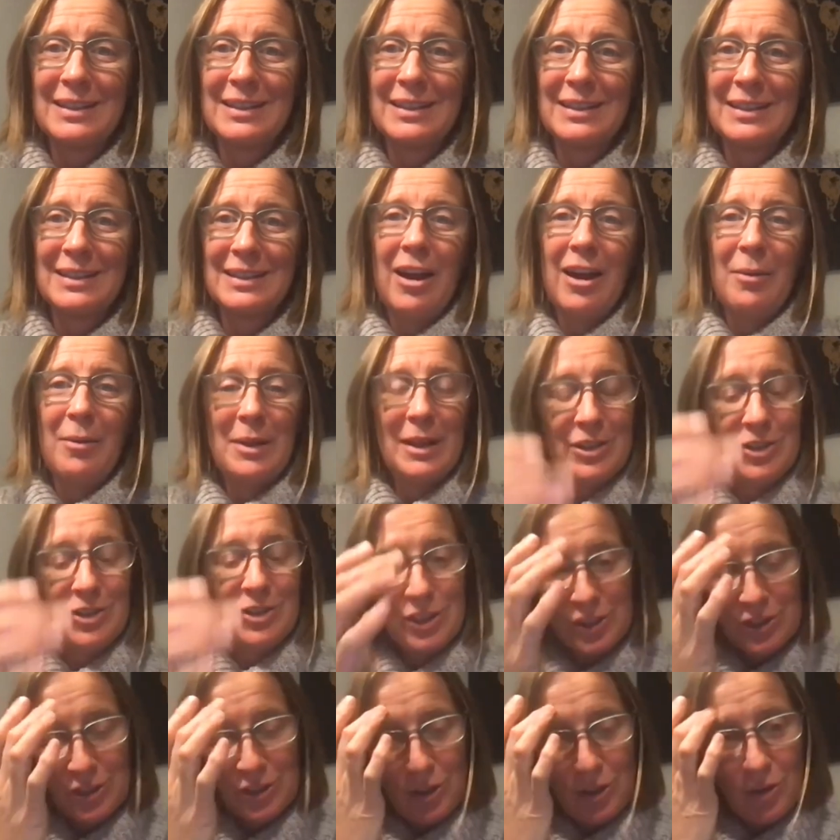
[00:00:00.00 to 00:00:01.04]
Yeah.
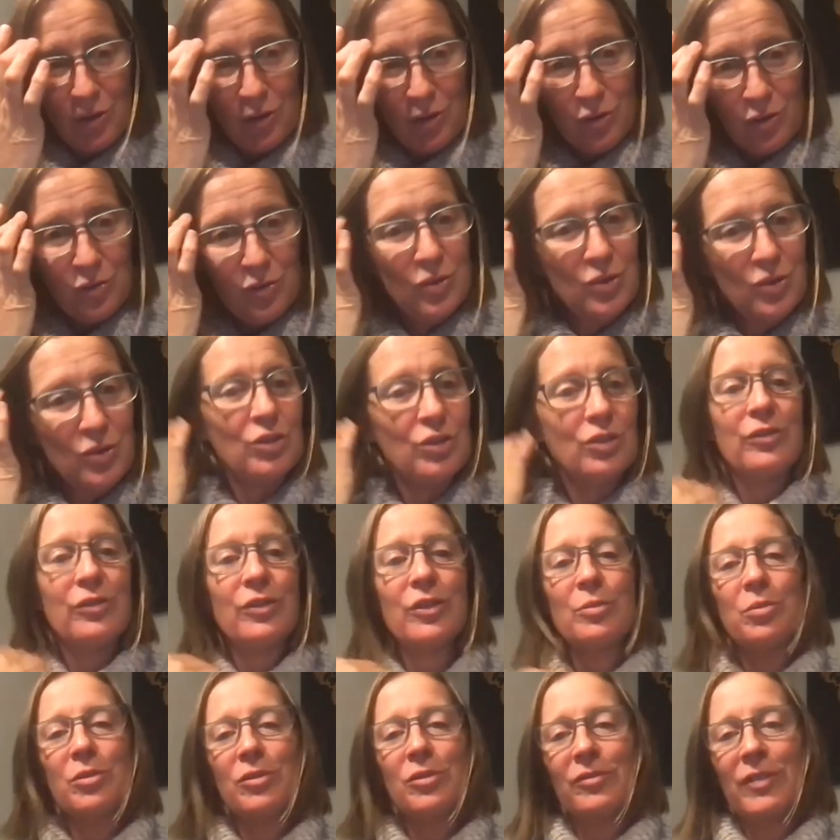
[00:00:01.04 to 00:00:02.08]
Um, it's so
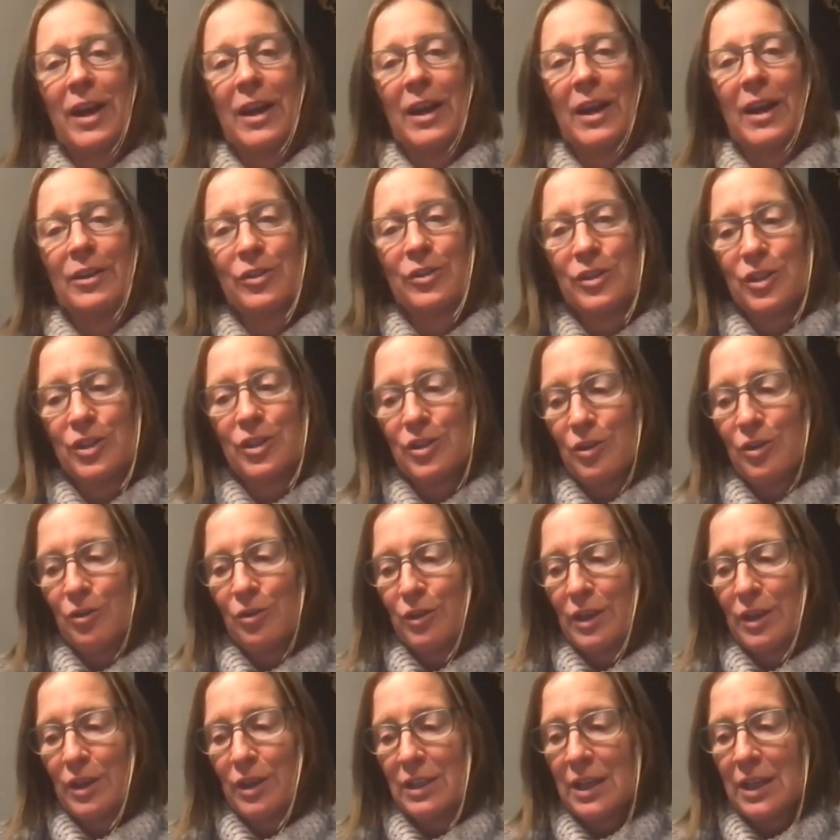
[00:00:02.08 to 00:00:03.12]
crucial for
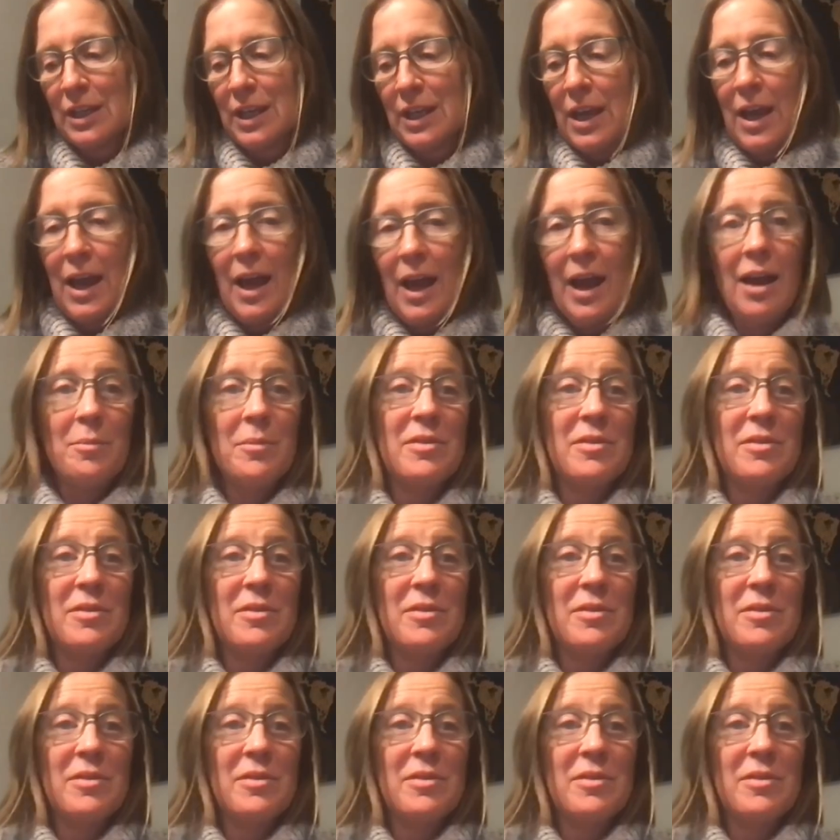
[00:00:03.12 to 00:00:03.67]
providers to know this.